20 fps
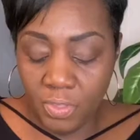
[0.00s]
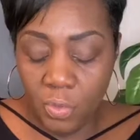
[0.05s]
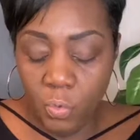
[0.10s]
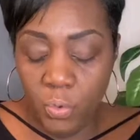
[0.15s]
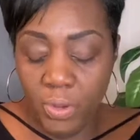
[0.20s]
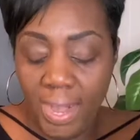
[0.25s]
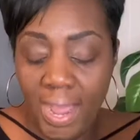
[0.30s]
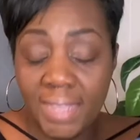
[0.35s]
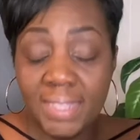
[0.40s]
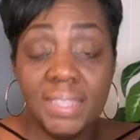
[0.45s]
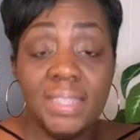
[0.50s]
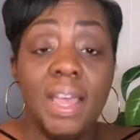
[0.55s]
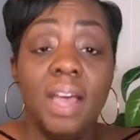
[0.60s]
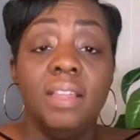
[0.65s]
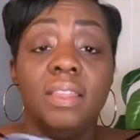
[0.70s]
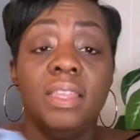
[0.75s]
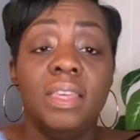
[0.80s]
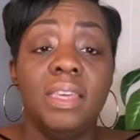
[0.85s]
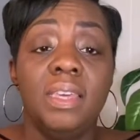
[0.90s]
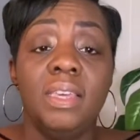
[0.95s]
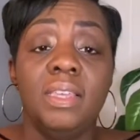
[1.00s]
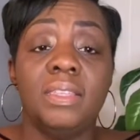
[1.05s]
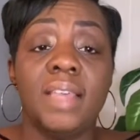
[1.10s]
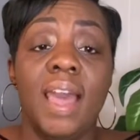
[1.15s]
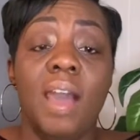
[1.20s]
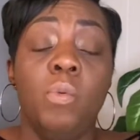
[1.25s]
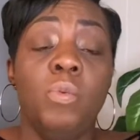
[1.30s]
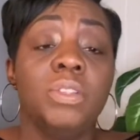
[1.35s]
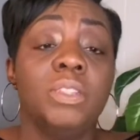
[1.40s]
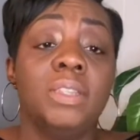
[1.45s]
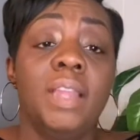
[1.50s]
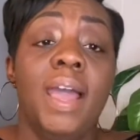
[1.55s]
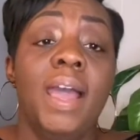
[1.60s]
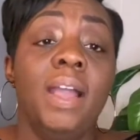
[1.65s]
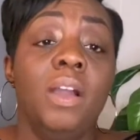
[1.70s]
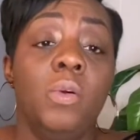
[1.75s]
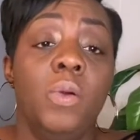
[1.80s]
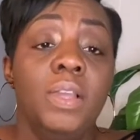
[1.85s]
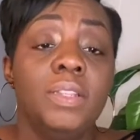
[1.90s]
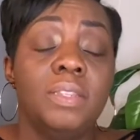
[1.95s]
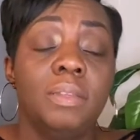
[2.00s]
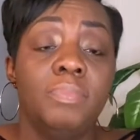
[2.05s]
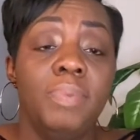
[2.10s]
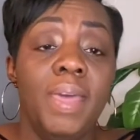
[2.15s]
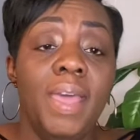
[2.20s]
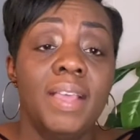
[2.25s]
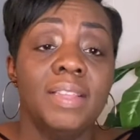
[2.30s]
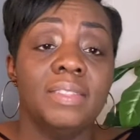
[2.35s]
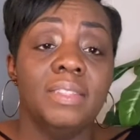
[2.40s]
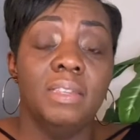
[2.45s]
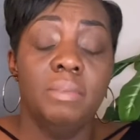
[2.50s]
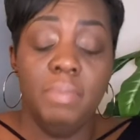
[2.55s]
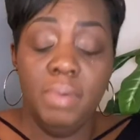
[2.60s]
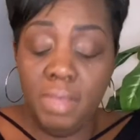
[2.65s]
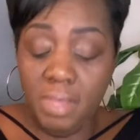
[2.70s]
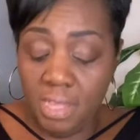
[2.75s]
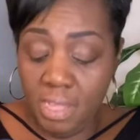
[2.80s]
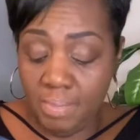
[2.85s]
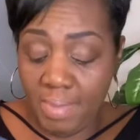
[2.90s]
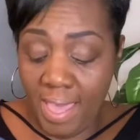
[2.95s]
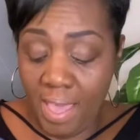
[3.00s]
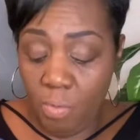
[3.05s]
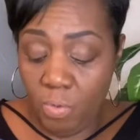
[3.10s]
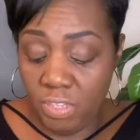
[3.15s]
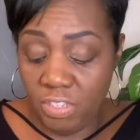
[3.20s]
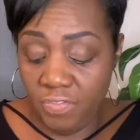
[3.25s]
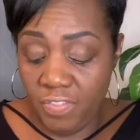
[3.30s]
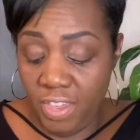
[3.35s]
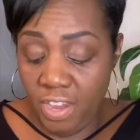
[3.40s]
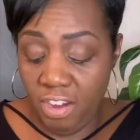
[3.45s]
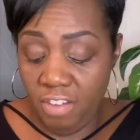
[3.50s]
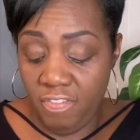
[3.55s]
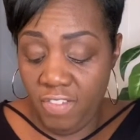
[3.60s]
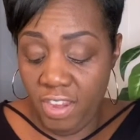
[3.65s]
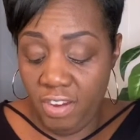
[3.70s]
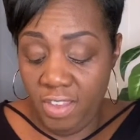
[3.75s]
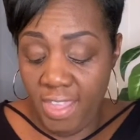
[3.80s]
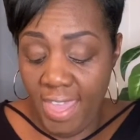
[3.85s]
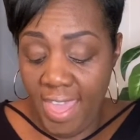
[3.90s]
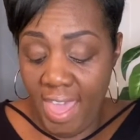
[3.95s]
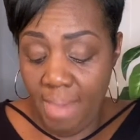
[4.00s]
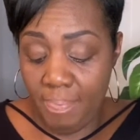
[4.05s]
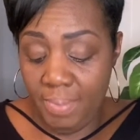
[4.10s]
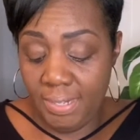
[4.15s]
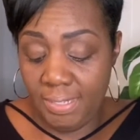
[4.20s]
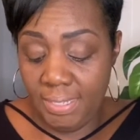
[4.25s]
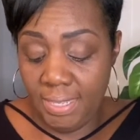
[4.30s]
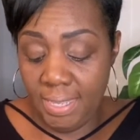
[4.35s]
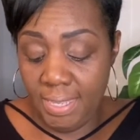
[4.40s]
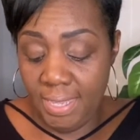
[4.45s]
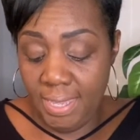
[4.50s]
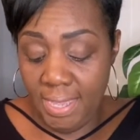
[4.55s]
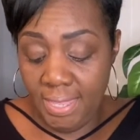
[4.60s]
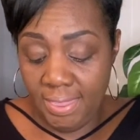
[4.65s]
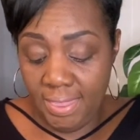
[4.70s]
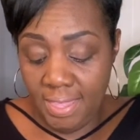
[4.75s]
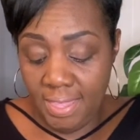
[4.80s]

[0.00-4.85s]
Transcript: When I saw these, I was not going to pass them up. I was very, very happy to get